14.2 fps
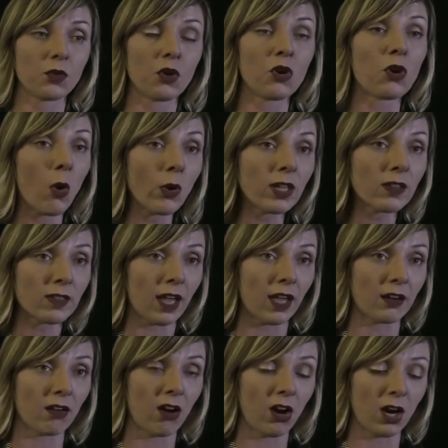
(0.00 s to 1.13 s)
Knowing
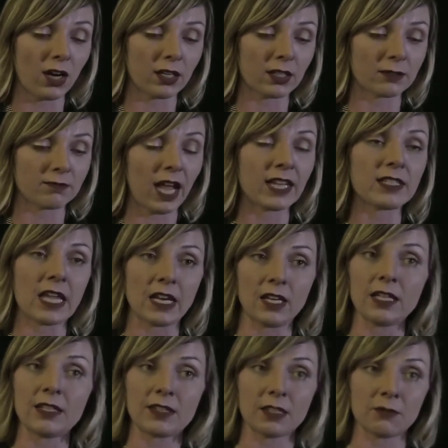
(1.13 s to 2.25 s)
that our
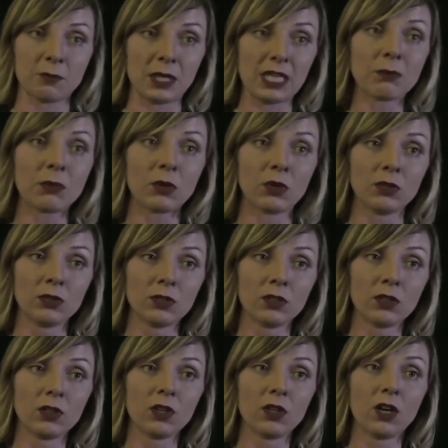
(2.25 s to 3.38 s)
identities as people
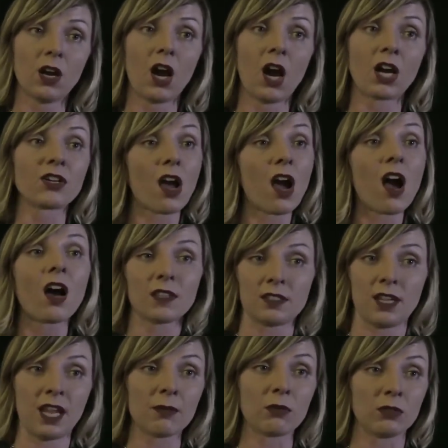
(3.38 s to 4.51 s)
are not on the
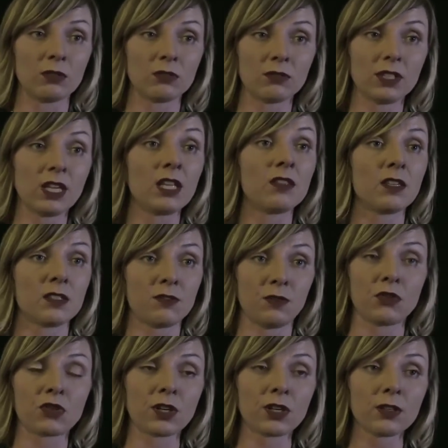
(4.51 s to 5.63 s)
table in this
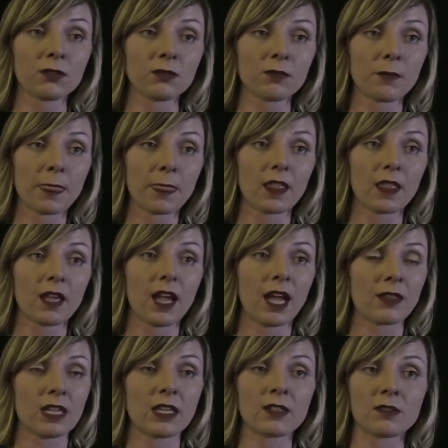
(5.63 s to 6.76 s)
future,
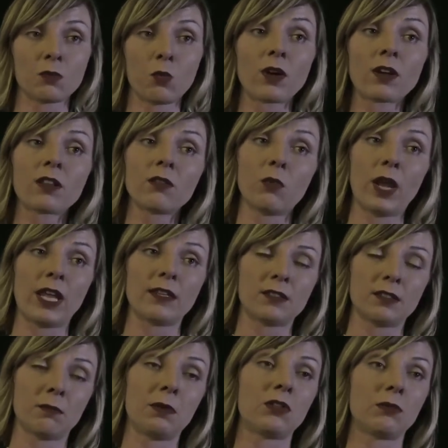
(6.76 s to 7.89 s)
I think is one of the ways
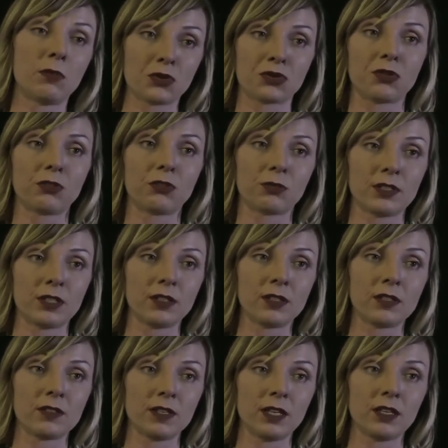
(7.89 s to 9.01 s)
to build emotional
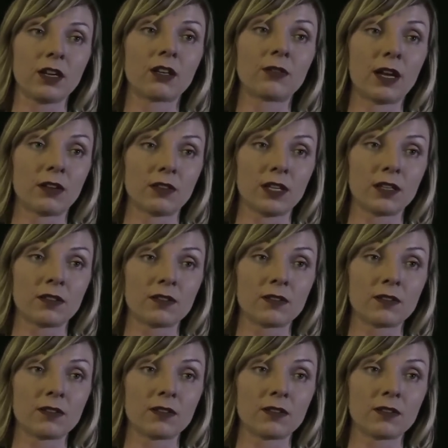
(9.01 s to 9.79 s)
resiliency around